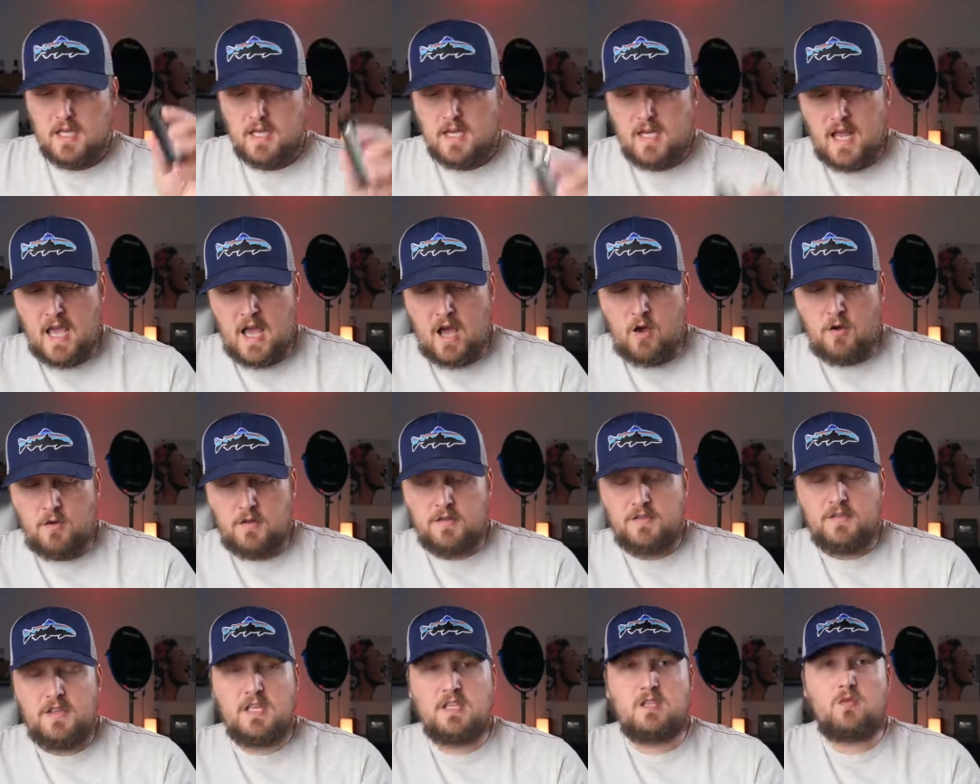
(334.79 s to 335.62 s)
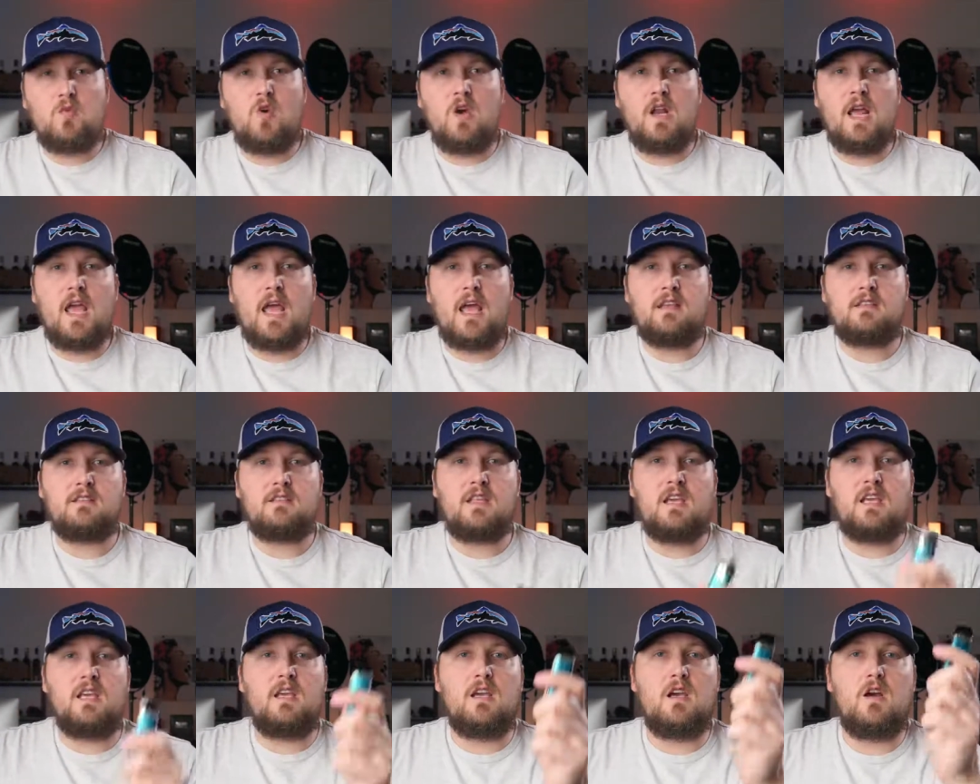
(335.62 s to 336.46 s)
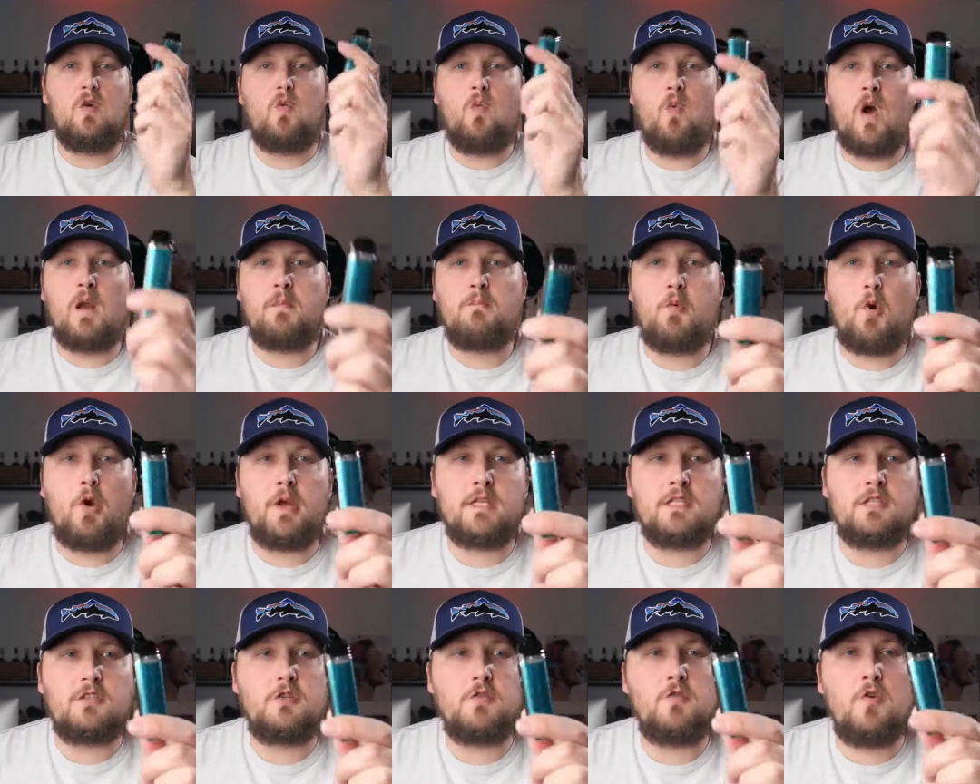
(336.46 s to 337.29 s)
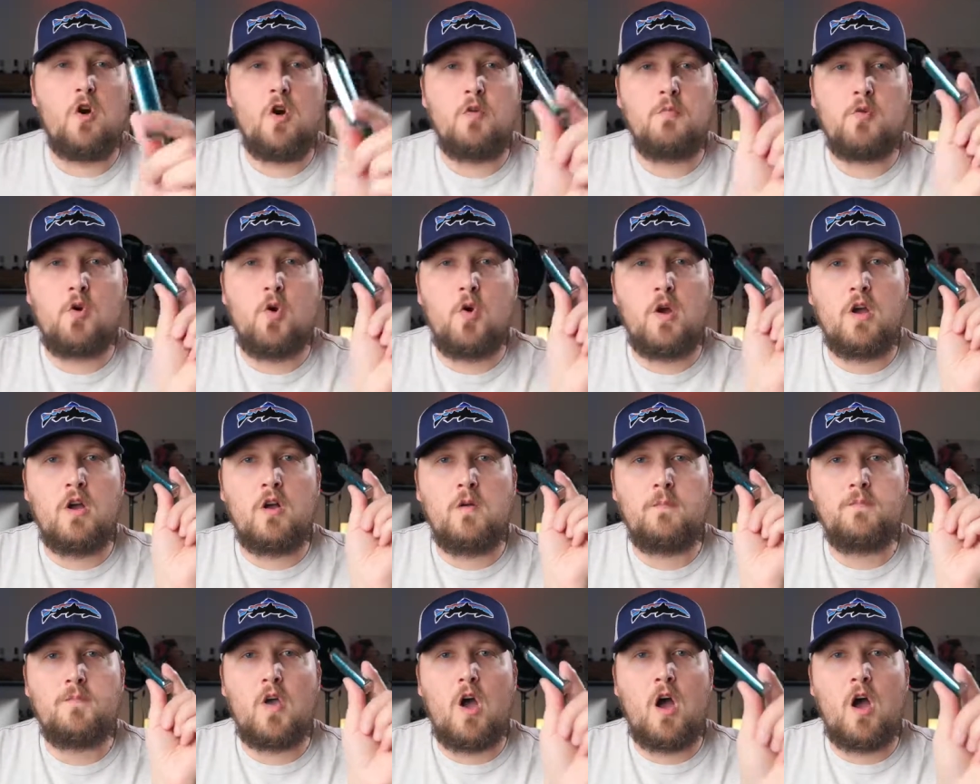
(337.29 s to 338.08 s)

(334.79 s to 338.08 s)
Now, this one has the 1.2 ohm coil